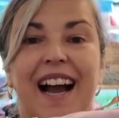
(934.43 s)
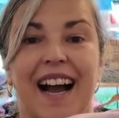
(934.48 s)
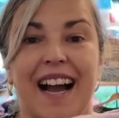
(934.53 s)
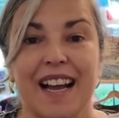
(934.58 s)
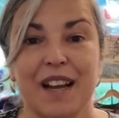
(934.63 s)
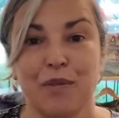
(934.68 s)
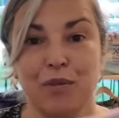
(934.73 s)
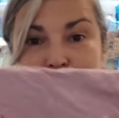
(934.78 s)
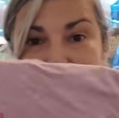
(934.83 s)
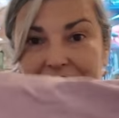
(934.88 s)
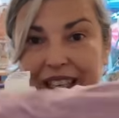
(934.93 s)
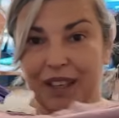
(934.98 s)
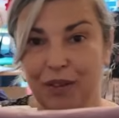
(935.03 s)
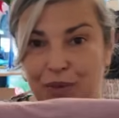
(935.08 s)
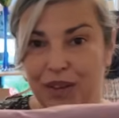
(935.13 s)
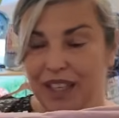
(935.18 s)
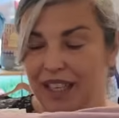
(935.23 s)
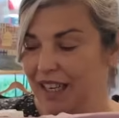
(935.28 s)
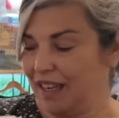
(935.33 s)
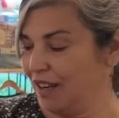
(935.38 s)
I really,
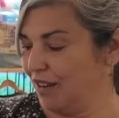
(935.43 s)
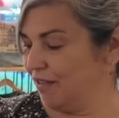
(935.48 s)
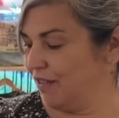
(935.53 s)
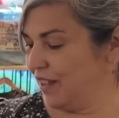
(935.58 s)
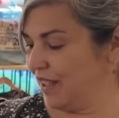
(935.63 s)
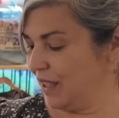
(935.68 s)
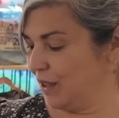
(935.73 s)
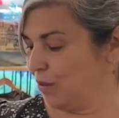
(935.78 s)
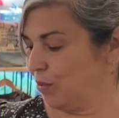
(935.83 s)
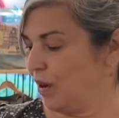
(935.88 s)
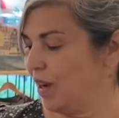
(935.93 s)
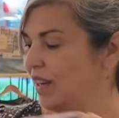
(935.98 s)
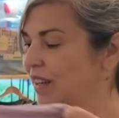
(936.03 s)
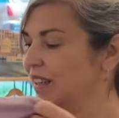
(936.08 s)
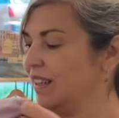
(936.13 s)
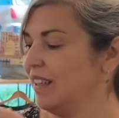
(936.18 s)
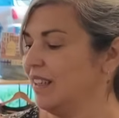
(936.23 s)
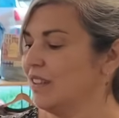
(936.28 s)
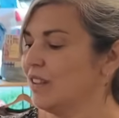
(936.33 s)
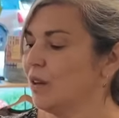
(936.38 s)
really love this
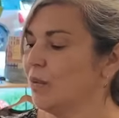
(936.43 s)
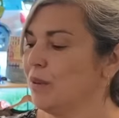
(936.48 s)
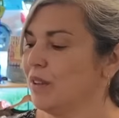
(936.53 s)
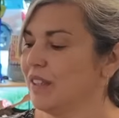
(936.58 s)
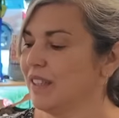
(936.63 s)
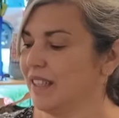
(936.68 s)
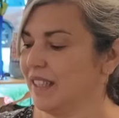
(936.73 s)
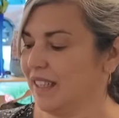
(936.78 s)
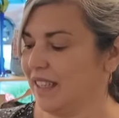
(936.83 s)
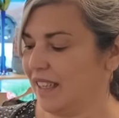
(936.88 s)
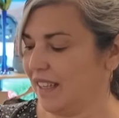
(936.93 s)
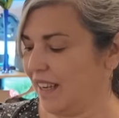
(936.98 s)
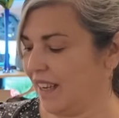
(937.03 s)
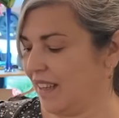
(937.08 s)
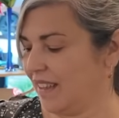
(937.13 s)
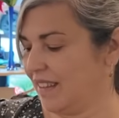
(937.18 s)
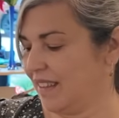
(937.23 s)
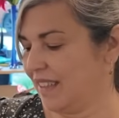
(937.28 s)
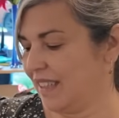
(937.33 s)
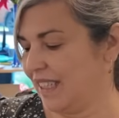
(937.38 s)
one. It's obviously
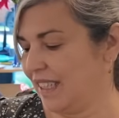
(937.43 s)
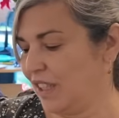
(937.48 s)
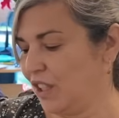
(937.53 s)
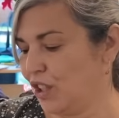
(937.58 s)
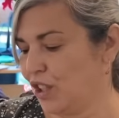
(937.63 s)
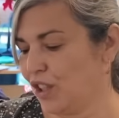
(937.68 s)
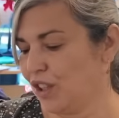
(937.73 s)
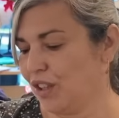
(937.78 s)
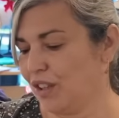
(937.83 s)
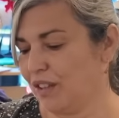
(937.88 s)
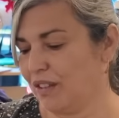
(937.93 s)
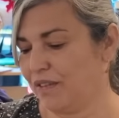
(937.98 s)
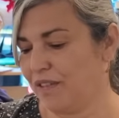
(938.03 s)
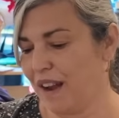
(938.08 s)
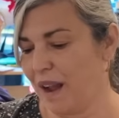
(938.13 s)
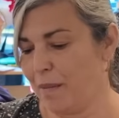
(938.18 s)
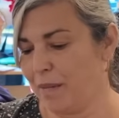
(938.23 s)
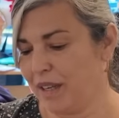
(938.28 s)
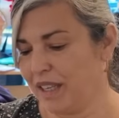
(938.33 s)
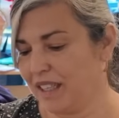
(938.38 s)
a t-shirt
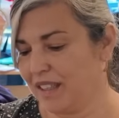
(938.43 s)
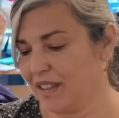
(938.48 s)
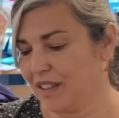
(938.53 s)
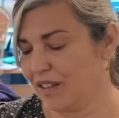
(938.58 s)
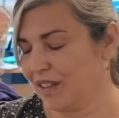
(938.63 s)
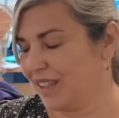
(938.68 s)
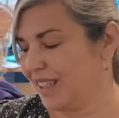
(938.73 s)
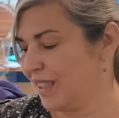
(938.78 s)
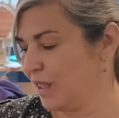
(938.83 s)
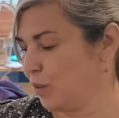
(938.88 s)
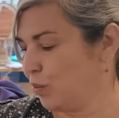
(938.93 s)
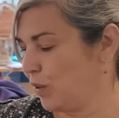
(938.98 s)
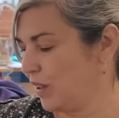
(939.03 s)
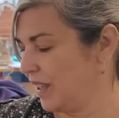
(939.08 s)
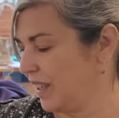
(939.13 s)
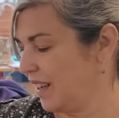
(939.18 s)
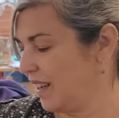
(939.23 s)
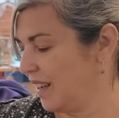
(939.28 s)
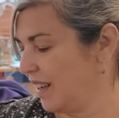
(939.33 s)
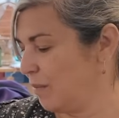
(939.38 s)
fabric, so this
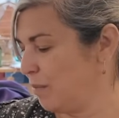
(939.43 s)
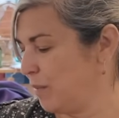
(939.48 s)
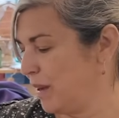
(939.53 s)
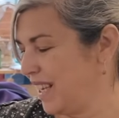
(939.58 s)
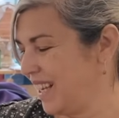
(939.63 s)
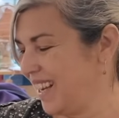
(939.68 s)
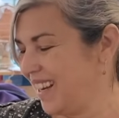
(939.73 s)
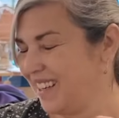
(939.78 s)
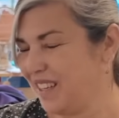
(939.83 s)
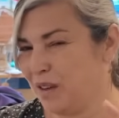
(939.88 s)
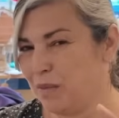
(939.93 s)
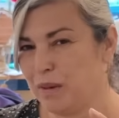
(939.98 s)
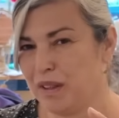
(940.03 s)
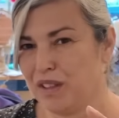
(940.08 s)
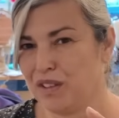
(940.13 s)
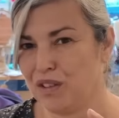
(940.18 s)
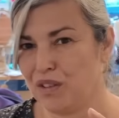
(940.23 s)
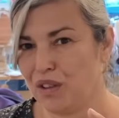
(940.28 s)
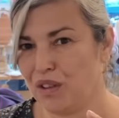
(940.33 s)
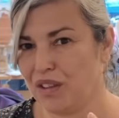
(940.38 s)
will be a little
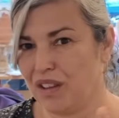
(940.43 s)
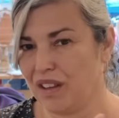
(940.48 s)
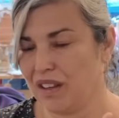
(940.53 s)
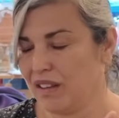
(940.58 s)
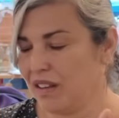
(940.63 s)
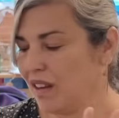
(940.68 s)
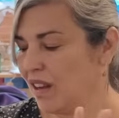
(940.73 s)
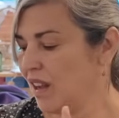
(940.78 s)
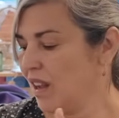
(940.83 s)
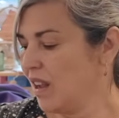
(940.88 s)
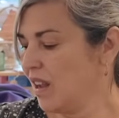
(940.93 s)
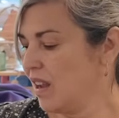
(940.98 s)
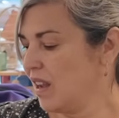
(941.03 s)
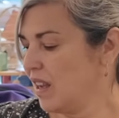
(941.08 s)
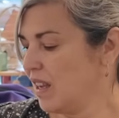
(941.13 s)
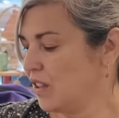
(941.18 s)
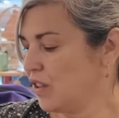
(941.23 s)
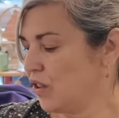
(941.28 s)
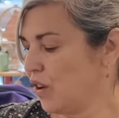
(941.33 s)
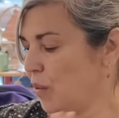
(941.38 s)
bit too thin.
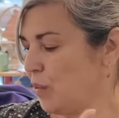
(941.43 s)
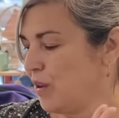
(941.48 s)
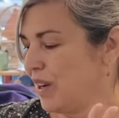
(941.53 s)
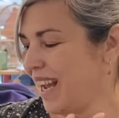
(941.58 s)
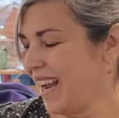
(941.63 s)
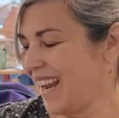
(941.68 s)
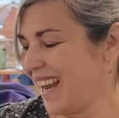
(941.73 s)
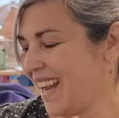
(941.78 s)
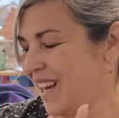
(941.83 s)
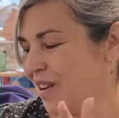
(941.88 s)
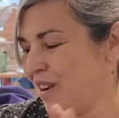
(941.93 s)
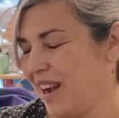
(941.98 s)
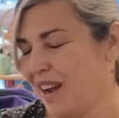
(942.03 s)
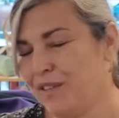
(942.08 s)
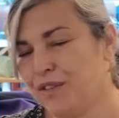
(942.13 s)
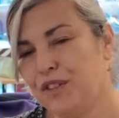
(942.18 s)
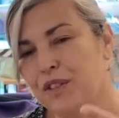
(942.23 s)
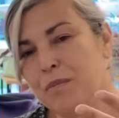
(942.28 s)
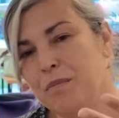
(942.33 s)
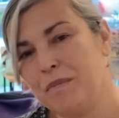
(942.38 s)
So I will kind of
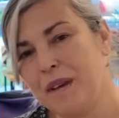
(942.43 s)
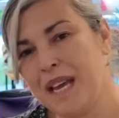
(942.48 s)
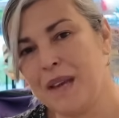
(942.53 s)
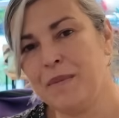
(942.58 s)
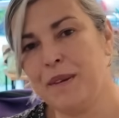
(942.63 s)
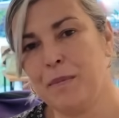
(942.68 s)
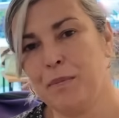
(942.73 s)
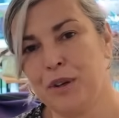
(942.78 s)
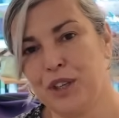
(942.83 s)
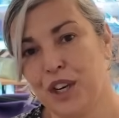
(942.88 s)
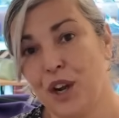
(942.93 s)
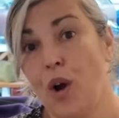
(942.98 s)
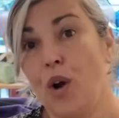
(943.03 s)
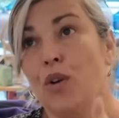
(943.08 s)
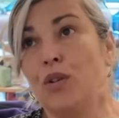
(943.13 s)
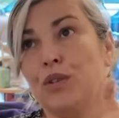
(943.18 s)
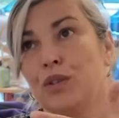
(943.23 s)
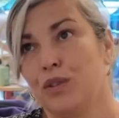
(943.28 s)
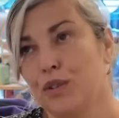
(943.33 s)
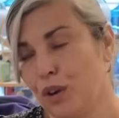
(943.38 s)
have to maybe put it
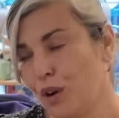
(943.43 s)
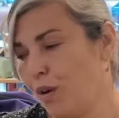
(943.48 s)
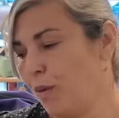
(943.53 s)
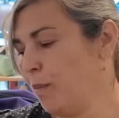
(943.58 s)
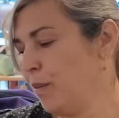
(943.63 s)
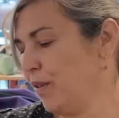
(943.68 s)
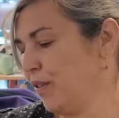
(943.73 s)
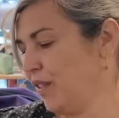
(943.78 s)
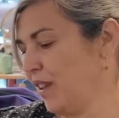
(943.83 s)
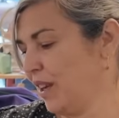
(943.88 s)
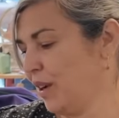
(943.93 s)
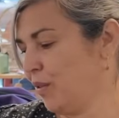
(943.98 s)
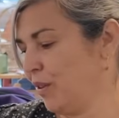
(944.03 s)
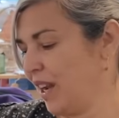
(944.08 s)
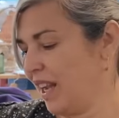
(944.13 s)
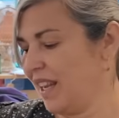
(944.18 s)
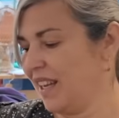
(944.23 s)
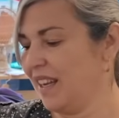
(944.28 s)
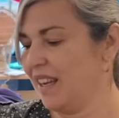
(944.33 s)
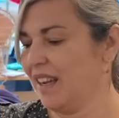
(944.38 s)
on top of the
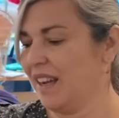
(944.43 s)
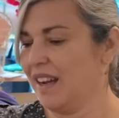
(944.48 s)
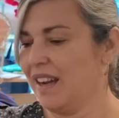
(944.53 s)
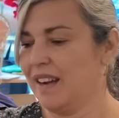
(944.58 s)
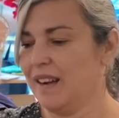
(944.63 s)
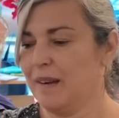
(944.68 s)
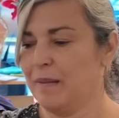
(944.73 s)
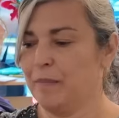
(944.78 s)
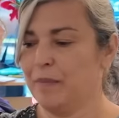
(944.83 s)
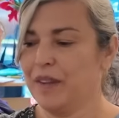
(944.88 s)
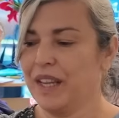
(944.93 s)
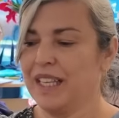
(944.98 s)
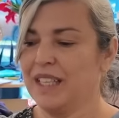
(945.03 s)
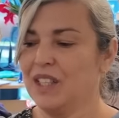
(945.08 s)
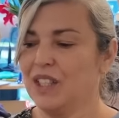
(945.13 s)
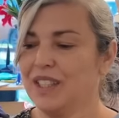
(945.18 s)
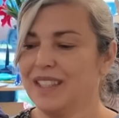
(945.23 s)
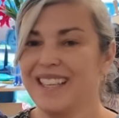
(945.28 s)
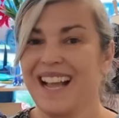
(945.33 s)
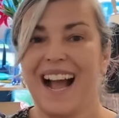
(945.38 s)
gray
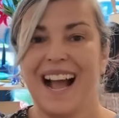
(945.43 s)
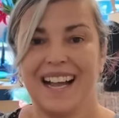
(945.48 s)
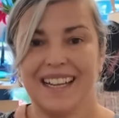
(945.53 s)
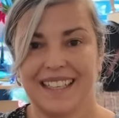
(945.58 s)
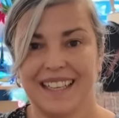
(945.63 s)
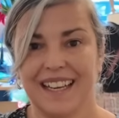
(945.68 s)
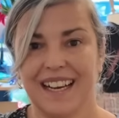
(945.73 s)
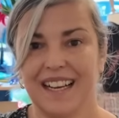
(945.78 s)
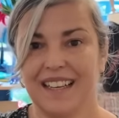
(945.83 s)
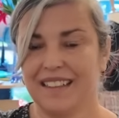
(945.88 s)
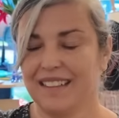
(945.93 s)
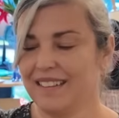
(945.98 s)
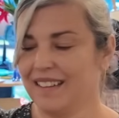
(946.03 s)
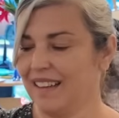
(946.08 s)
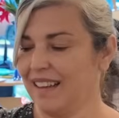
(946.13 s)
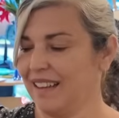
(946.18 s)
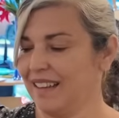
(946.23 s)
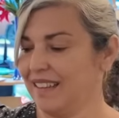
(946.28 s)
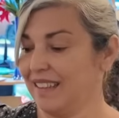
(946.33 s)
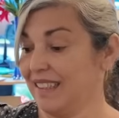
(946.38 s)
and just add it as
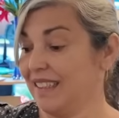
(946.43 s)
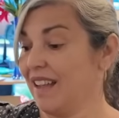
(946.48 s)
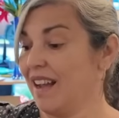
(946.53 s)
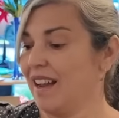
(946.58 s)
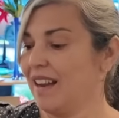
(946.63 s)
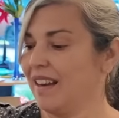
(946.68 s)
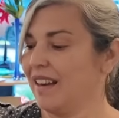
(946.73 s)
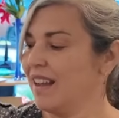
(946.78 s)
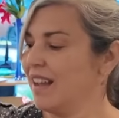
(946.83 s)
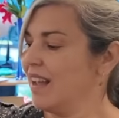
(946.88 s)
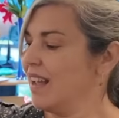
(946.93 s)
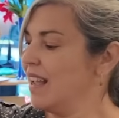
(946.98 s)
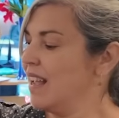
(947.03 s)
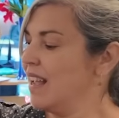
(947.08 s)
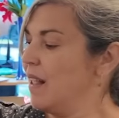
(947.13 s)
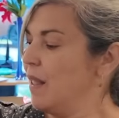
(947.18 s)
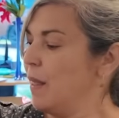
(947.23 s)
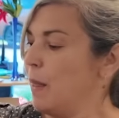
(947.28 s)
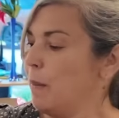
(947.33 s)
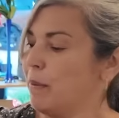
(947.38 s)
a design.
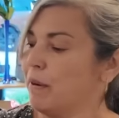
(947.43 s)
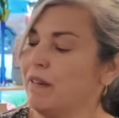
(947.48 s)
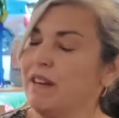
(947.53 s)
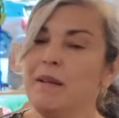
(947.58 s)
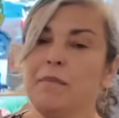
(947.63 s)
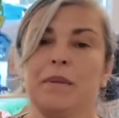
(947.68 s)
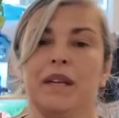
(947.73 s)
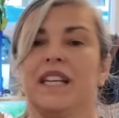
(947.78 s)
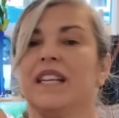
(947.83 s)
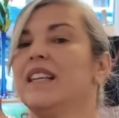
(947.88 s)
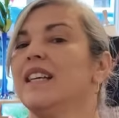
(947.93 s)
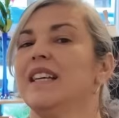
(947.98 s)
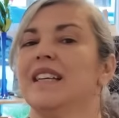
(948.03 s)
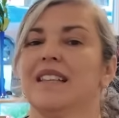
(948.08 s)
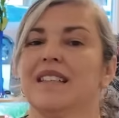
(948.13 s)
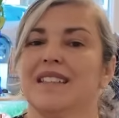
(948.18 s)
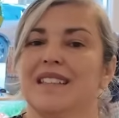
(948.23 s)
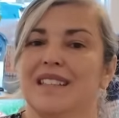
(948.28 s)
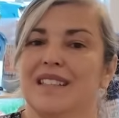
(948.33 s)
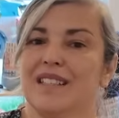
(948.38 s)
The problem being
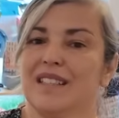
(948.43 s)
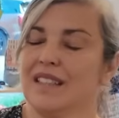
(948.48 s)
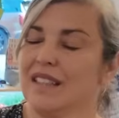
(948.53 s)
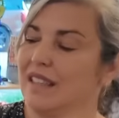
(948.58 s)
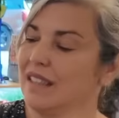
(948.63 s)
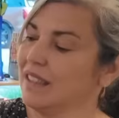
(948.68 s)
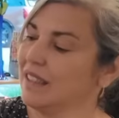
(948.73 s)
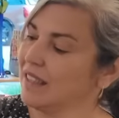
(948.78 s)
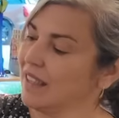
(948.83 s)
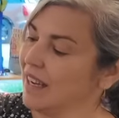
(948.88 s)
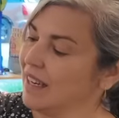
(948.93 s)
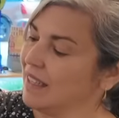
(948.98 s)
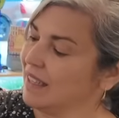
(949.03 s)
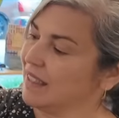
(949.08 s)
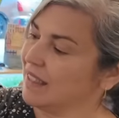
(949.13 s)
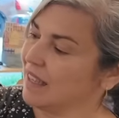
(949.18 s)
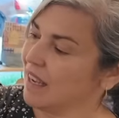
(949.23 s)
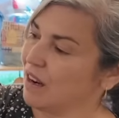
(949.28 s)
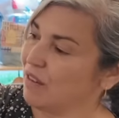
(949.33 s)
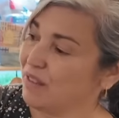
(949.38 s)
is the design
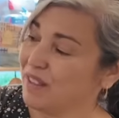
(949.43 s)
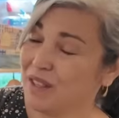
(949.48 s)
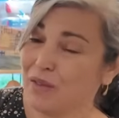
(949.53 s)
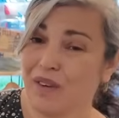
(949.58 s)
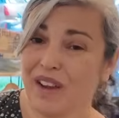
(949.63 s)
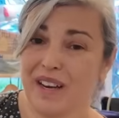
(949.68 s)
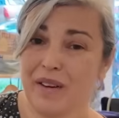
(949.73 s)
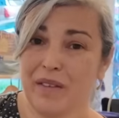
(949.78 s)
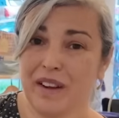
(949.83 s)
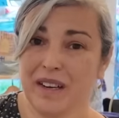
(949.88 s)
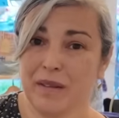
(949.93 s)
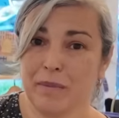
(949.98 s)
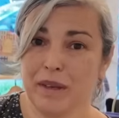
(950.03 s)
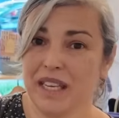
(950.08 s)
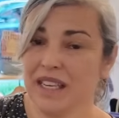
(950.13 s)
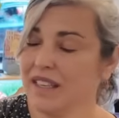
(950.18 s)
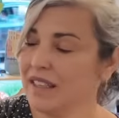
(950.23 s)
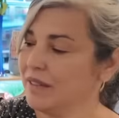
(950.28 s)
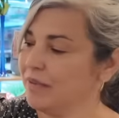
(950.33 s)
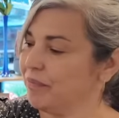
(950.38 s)
itself is very, very
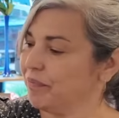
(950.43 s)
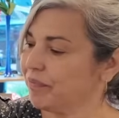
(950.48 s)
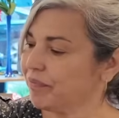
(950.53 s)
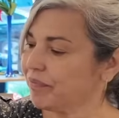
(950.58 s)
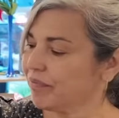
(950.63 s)
big.